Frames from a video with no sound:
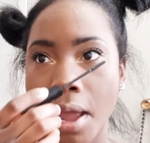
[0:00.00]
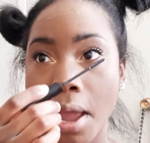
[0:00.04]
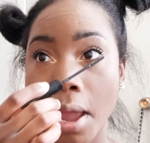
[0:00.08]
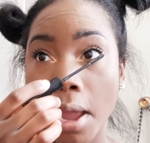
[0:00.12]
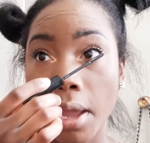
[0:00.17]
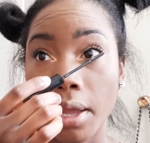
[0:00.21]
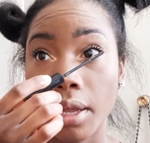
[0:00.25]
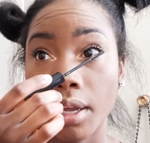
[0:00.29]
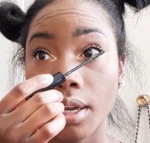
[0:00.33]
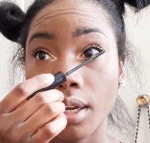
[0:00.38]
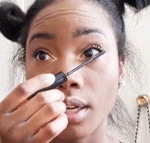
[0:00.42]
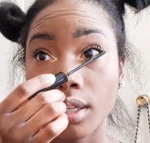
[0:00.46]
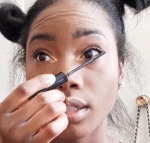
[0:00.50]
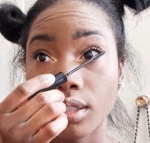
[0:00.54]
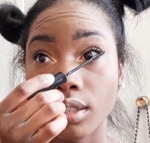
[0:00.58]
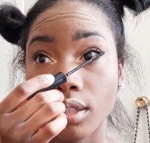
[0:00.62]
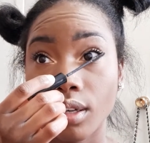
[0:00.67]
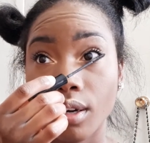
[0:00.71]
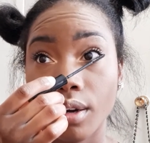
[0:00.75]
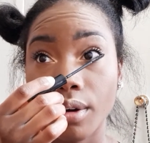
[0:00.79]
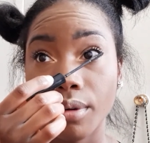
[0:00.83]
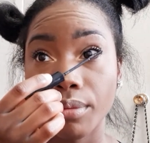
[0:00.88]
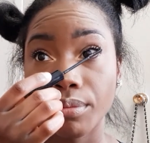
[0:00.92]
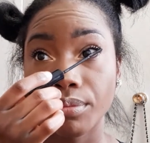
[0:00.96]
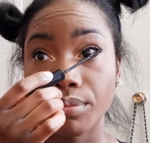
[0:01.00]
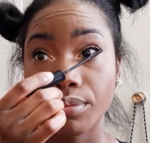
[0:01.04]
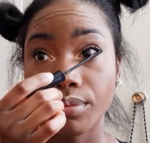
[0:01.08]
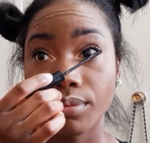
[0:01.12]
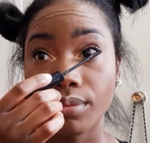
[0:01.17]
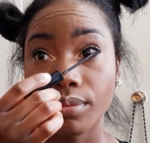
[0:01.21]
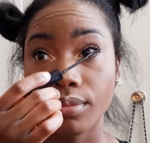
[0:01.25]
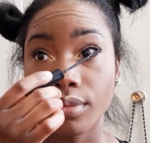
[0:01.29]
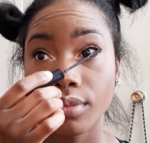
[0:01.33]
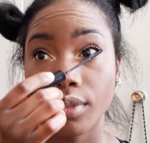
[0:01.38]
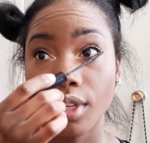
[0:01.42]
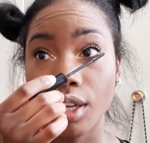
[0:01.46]
And
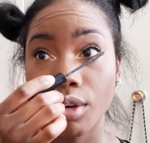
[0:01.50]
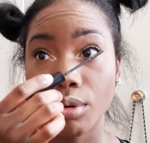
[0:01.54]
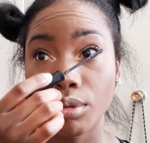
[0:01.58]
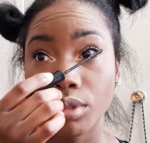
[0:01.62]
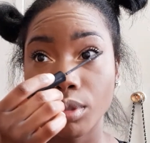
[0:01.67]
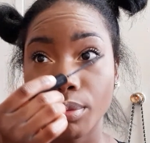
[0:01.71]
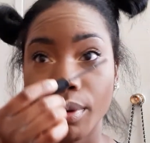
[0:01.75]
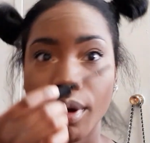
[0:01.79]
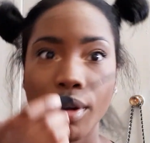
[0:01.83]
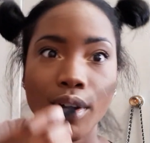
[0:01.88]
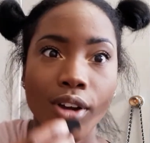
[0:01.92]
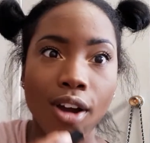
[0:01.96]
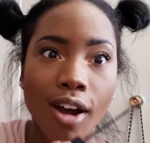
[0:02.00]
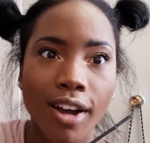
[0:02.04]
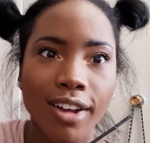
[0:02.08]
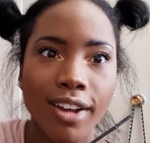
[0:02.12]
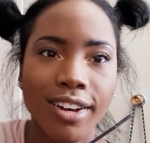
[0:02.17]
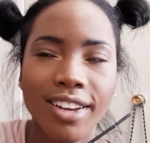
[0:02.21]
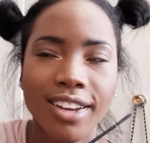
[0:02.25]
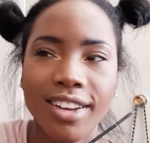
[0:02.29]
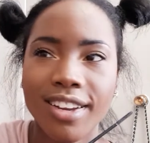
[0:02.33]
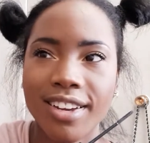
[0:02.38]
it was about God.